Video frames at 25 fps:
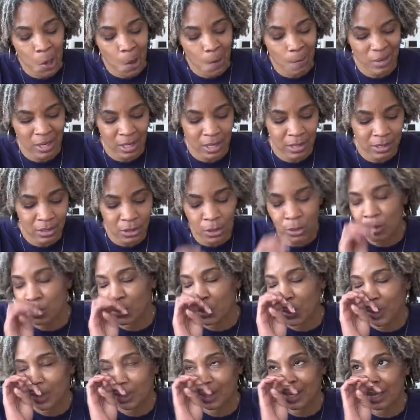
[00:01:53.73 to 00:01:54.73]
because those
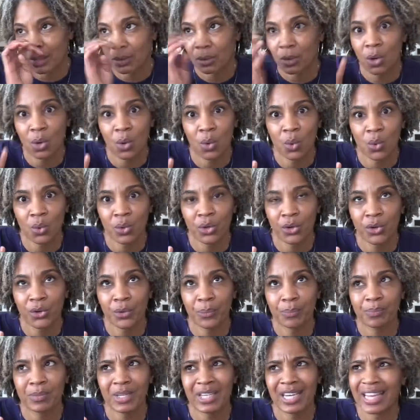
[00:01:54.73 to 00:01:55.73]
were a little
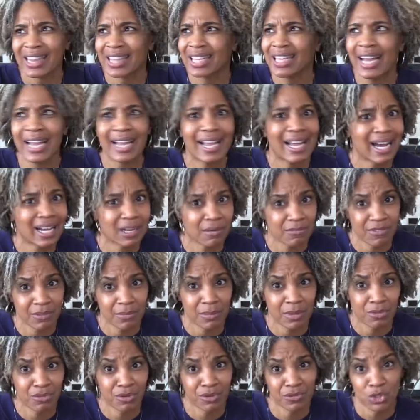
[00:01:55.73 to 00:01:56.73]
older, and I think I got them from
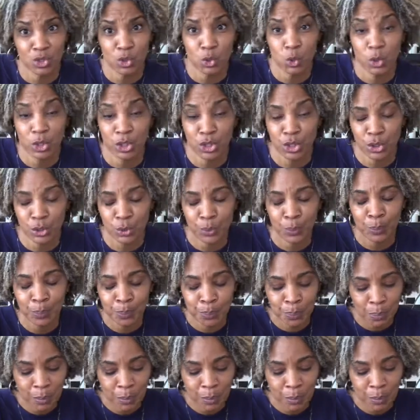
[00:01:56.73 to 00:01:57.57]
a thrift store too.